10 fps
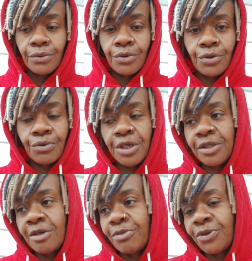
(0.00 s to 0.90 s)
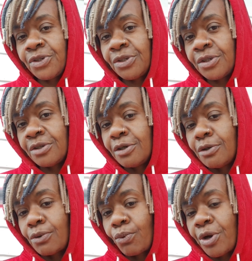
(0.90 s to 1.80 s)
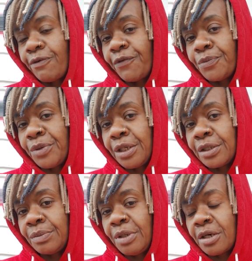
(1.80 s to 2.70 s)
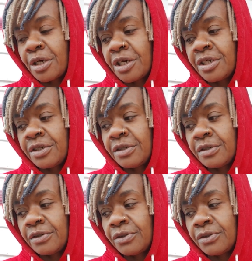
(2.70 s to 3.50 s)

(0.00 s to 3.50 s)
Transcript: And the reason most run from me is because